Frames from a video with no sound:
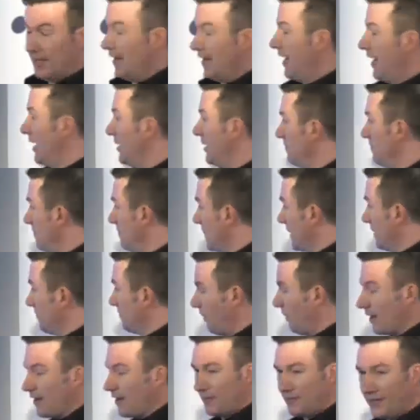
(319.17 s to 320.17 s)

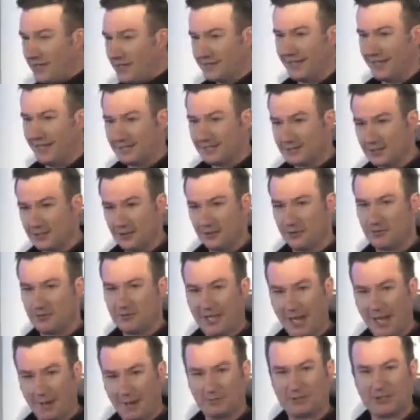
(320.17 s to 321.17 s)
But I think they sort
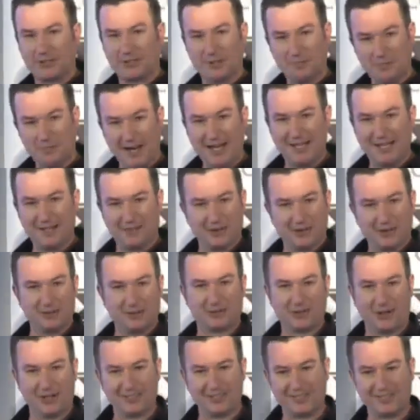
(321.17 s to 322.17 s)
of capture the meaning of what I'm
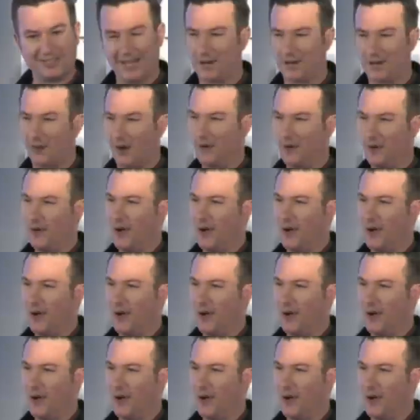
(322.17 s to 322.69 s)
trying to say quite